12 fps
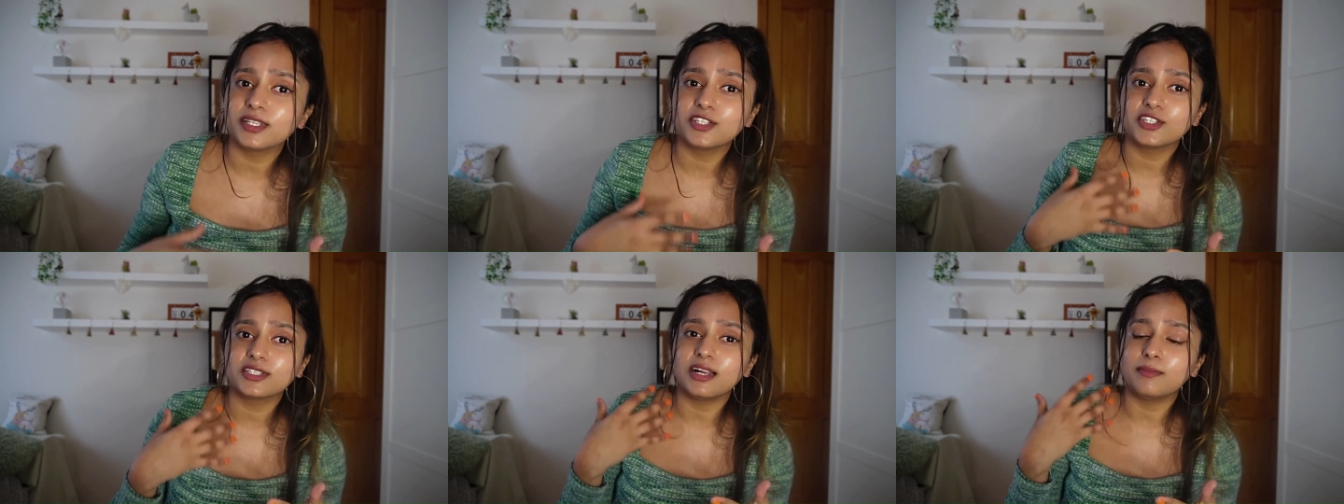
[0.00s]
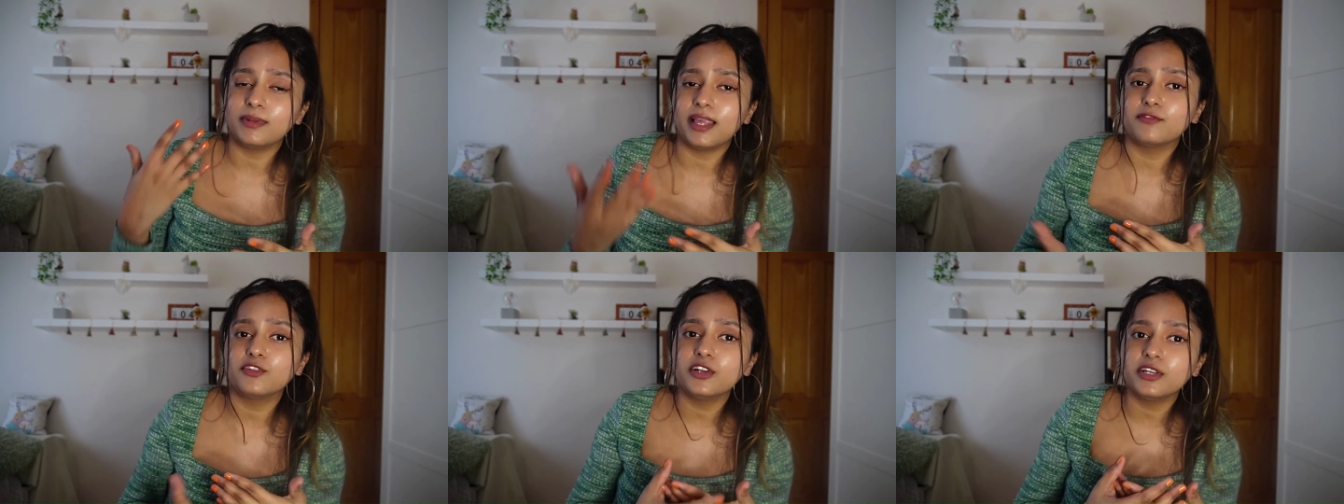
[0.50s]
just apply
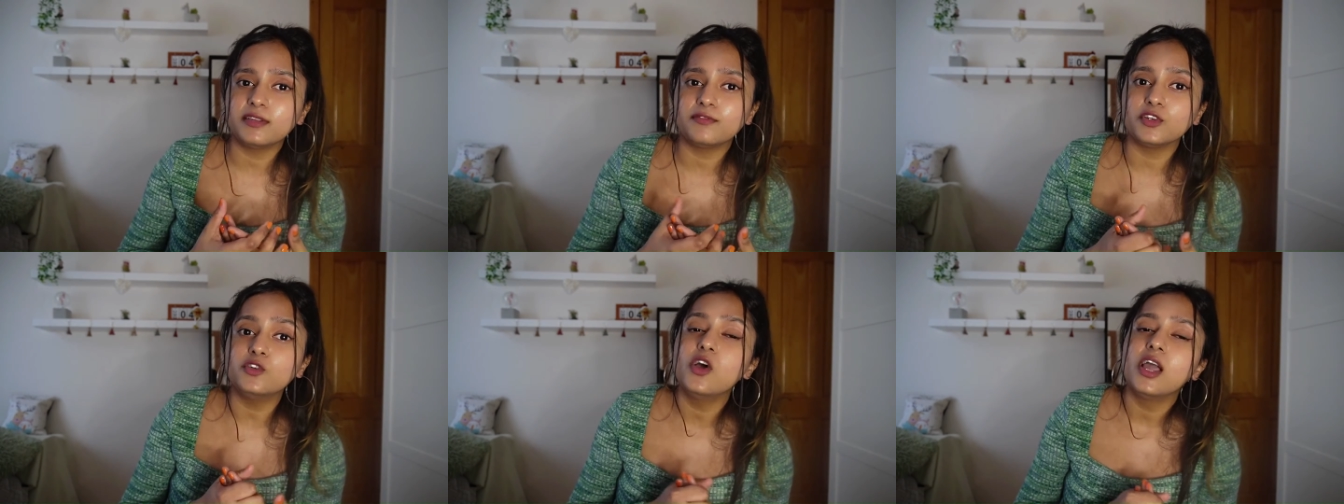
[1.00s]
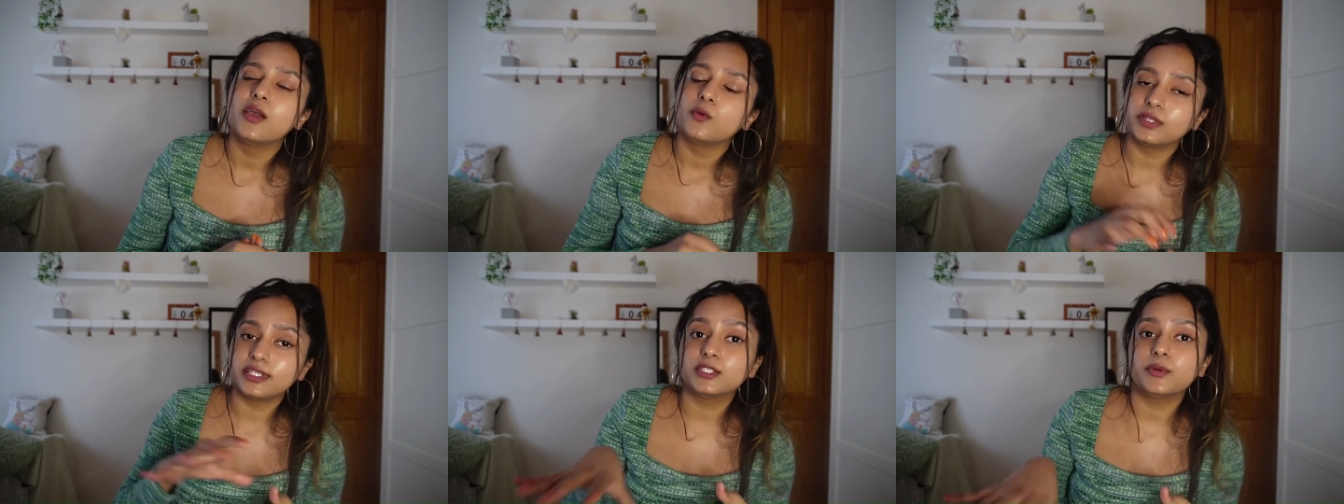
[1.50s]
for a review
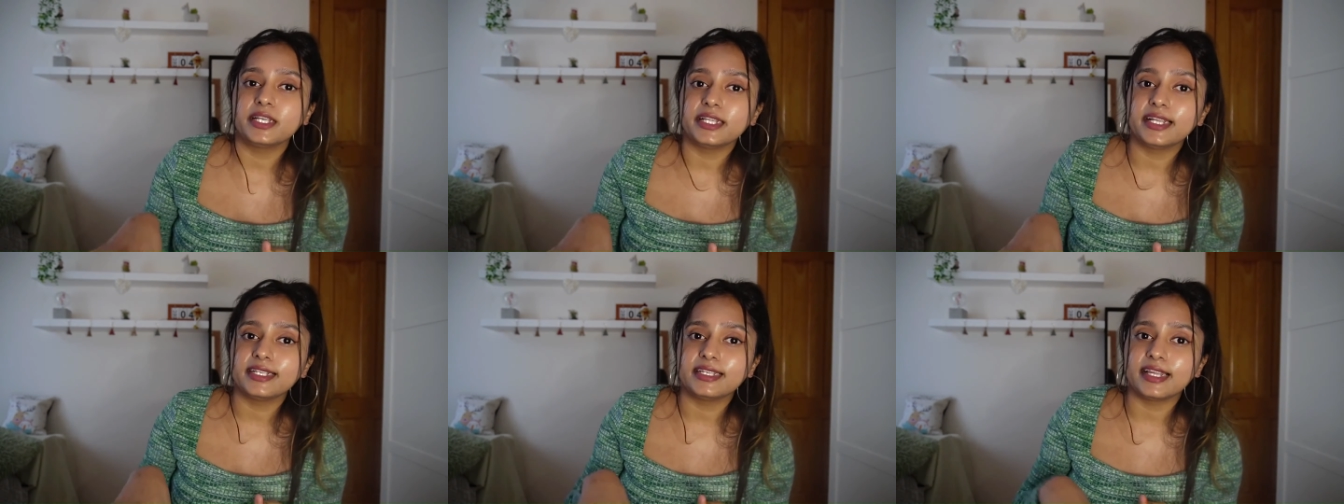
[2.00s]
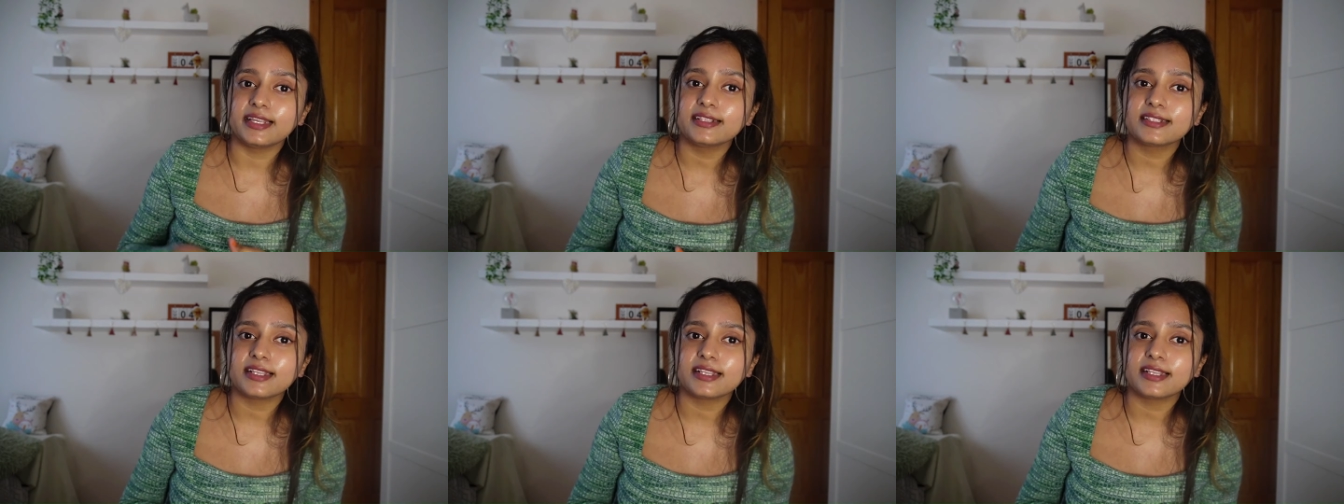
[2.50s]
within 28 days,